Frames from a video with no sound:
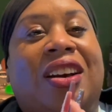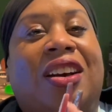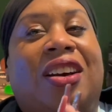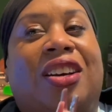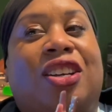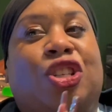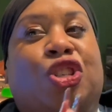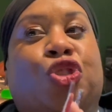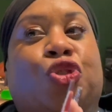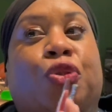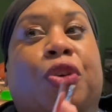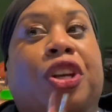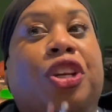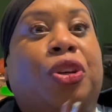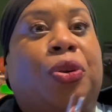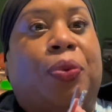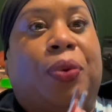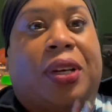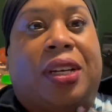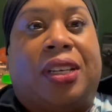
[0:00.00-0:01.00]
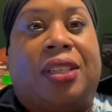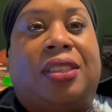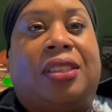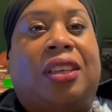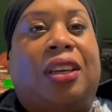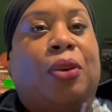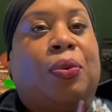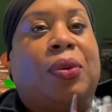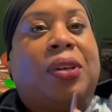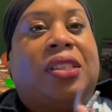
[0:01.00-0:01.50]
strenuous.
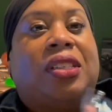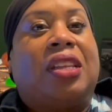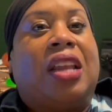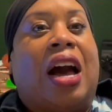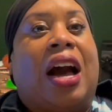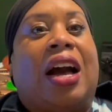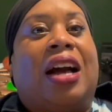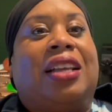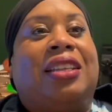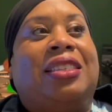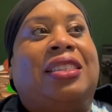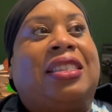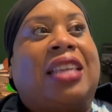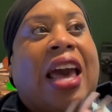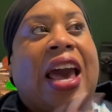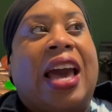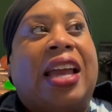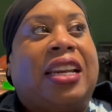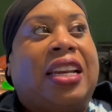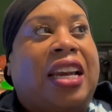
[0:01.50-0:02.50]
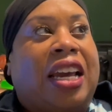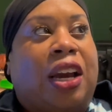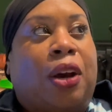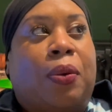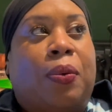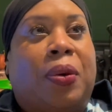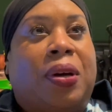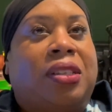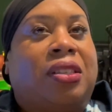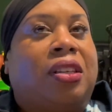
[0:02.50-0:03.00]
It was not saddening. It
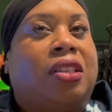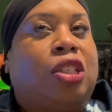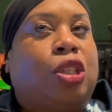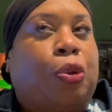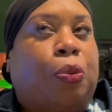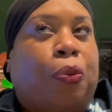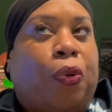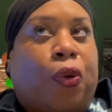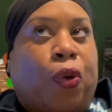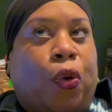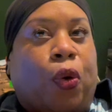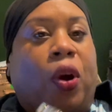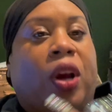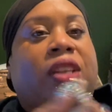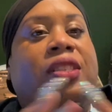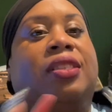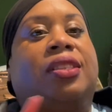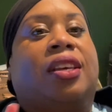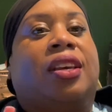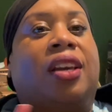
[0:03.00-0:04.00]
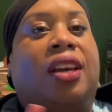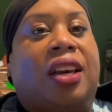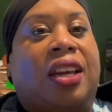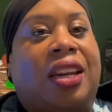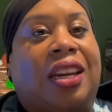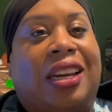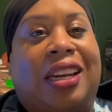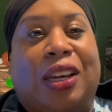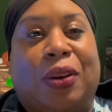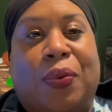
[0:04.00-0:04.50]
wasn't depressing in
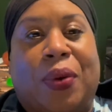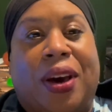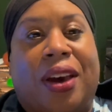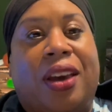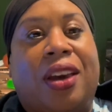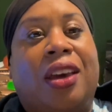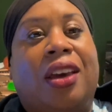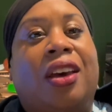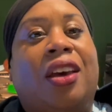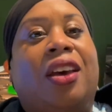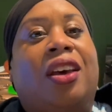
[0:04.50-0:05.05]
any way.